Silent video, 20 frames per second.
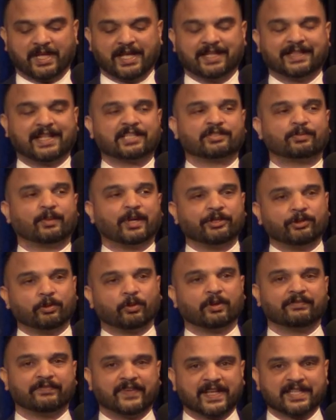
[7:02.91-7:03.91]
and that's why
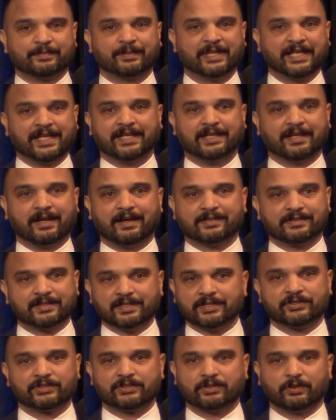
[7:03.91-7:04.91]
your investment in us
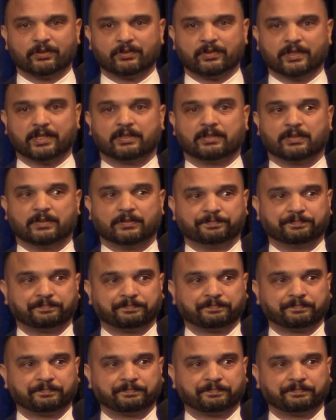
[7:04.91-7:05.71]
is so critical.